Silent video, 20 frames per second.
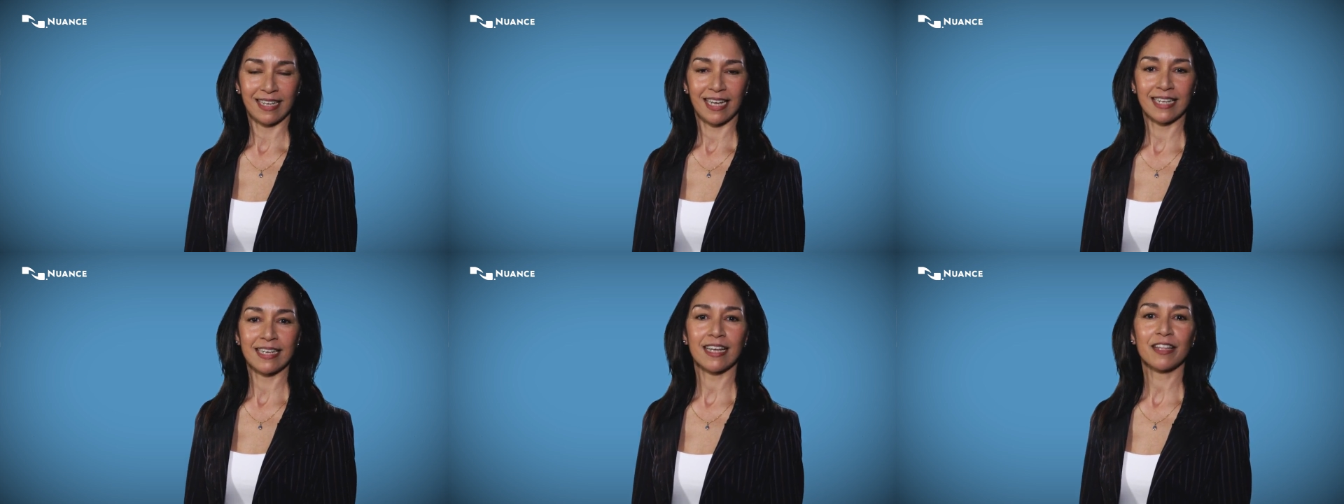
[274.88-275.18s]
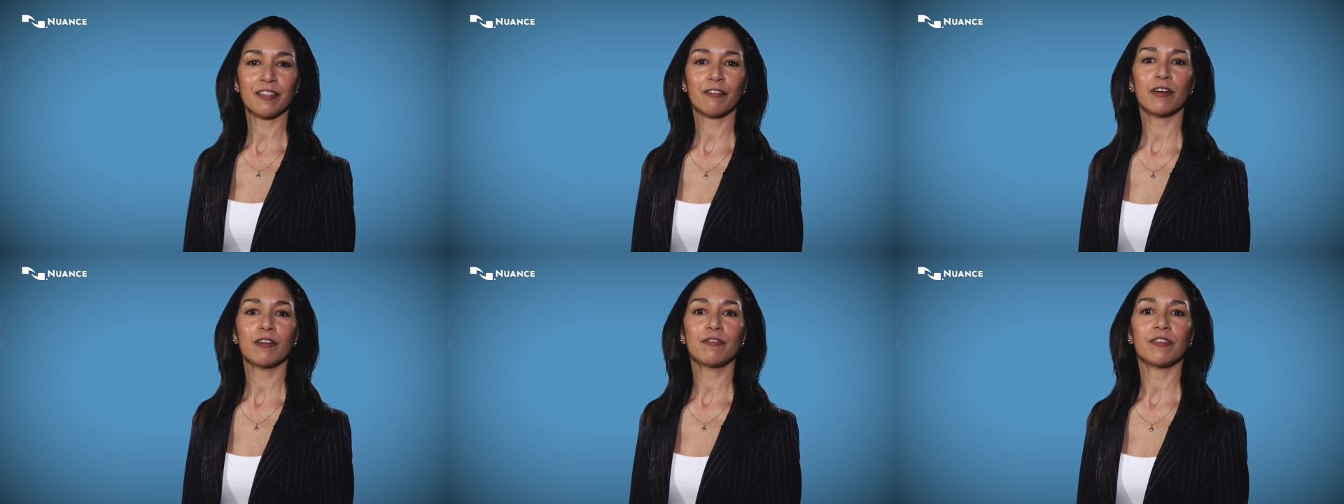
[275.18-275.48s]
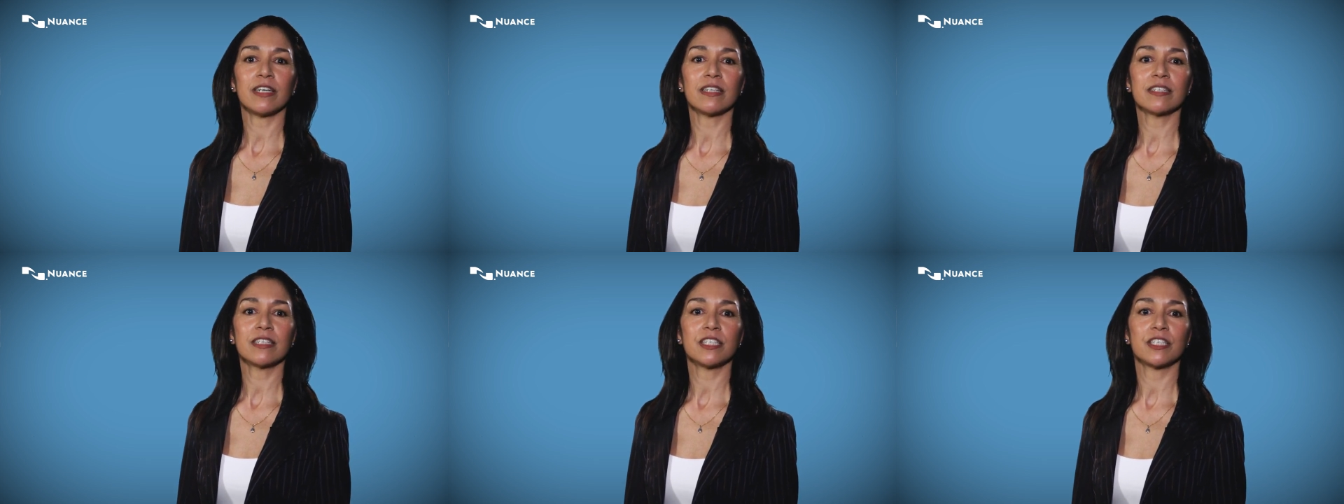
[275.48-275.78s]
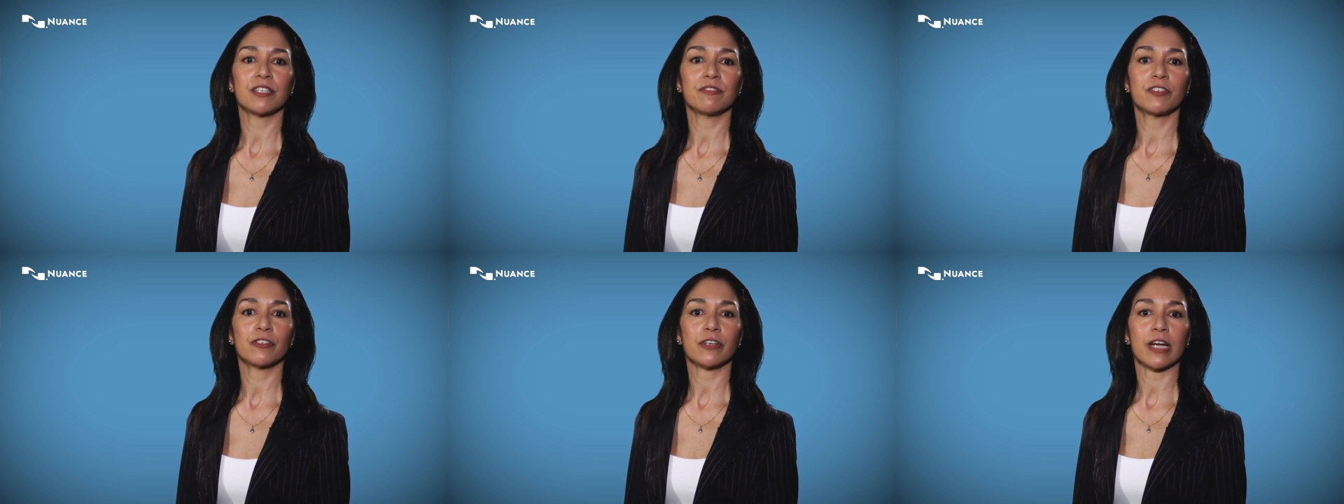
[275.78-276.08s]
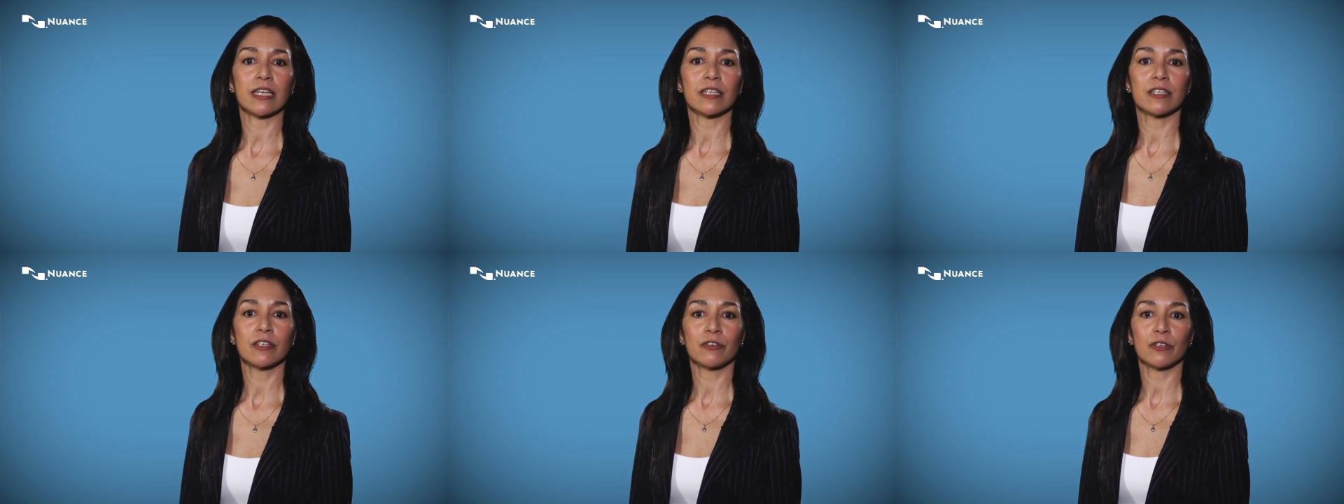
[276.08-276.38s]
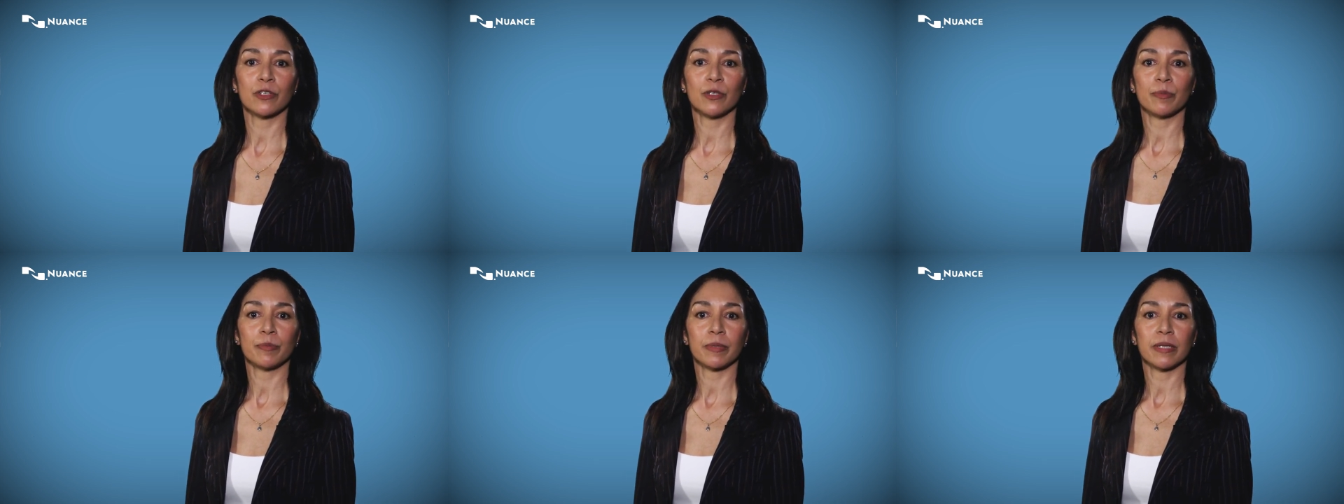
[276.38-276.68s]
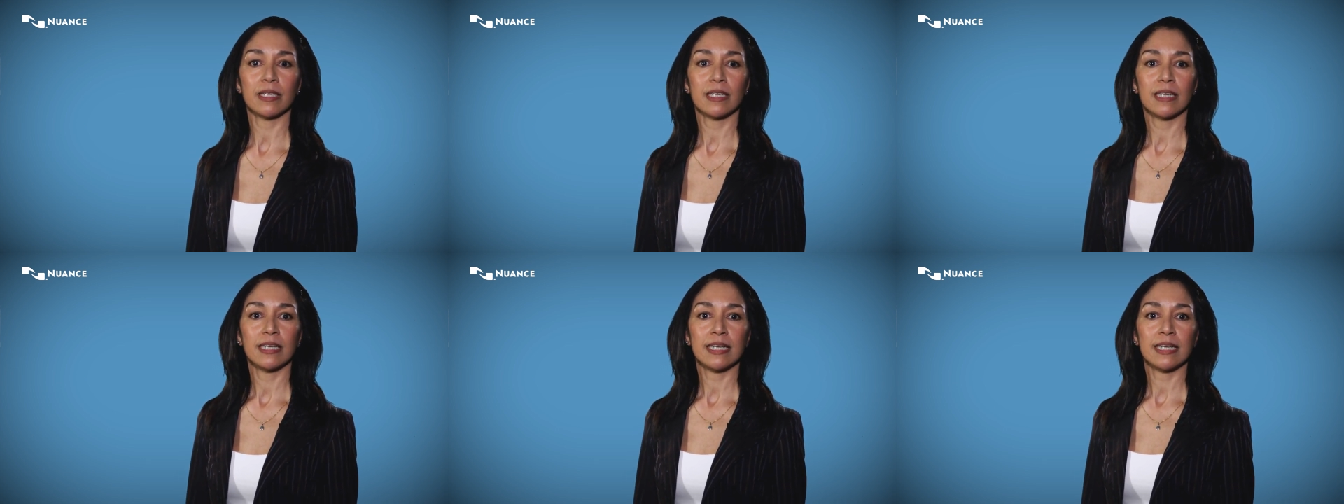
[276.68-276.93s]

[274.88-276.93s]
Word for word: Another advantage of Dragon Group